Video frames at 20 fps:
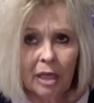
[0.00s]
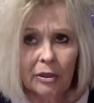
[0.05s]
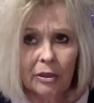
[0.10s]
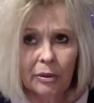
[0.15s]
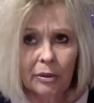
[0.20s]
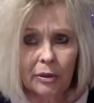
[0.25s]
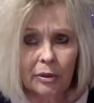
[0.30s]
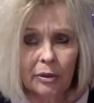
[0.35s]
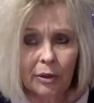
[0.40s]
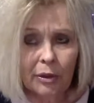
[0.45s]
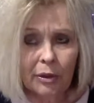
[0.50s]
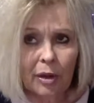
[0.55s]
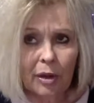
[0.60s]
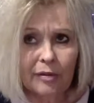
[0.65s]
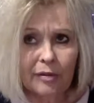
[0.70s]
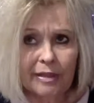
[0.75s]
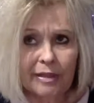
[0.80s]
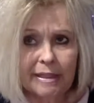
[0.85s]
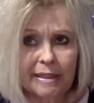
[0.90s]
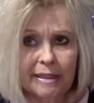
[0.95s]
your
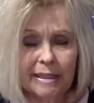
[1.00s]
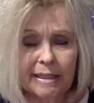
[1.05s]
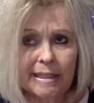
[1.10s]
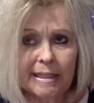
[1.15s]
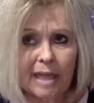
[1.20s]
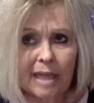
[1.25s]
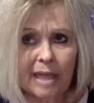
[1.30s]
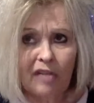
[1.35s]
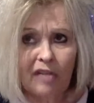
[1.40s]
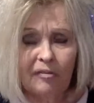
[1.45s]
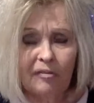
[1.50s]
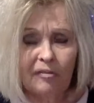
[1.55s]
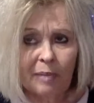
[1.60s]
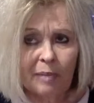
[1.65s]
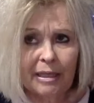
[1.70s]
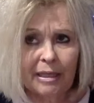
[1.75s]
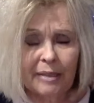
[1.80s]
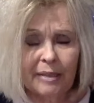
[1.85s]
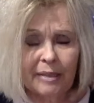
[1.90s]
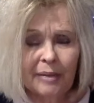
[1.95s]
authentic self.
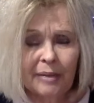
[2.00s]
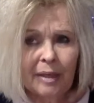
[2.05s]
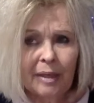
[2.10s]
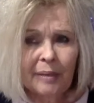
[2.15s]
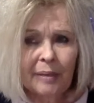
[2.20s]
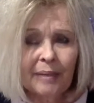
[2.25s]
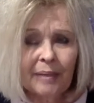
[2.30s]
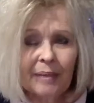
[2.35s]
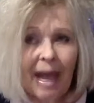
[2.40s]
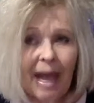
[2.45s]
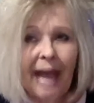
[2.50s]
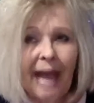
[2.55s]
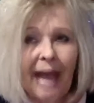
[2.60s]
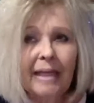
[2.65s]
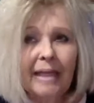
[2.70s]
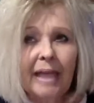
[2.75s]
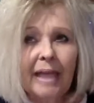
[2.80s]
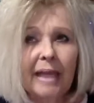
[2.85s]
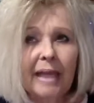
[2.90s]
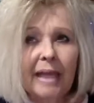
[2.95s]
But I
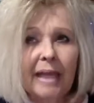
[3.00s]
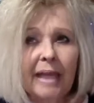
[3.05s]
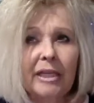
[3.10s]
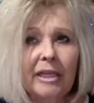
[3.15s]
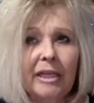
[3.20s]
like